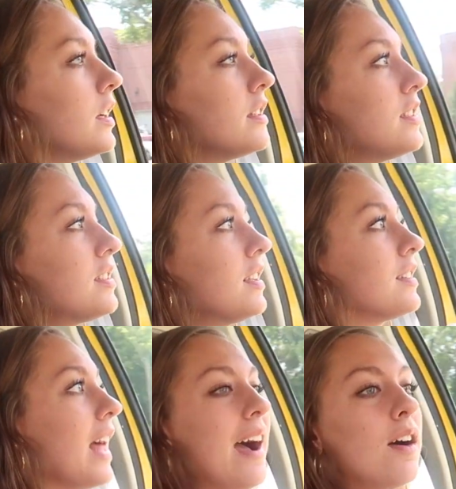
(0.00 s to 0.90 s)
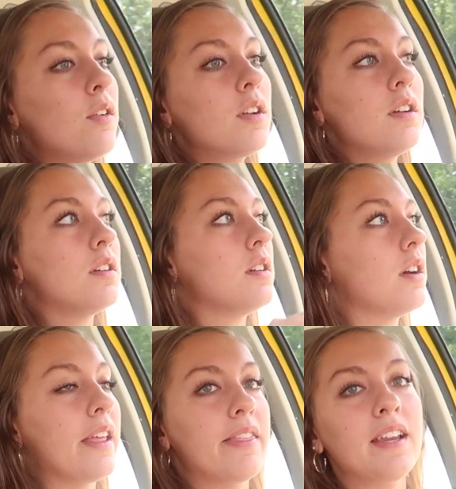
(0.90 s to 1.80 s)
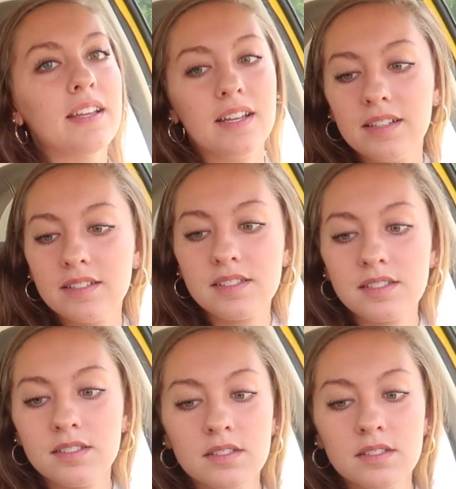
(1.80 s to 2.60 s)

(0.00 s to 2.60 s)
Is this allowed? I think it is.